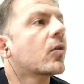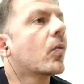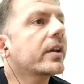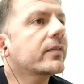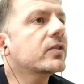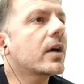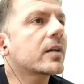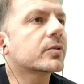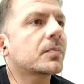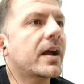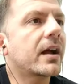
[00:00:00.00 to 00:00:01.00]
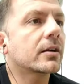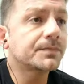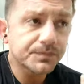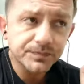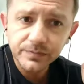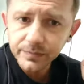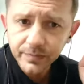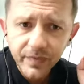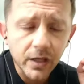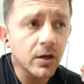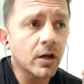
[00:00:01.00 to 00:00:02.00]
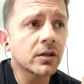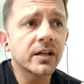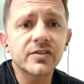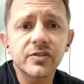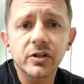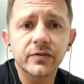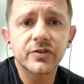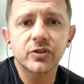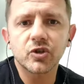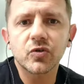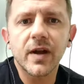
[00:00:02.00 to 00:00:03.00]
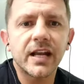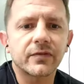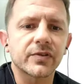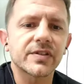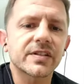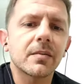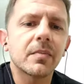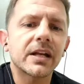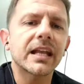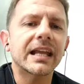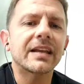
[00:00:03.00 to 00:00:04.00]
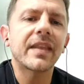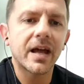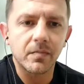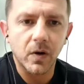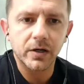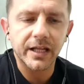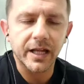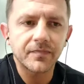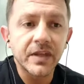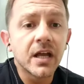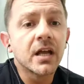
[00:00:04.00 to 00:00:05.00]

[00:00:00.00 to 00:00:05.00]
What if you had prepared an online service or training for somebody in that market?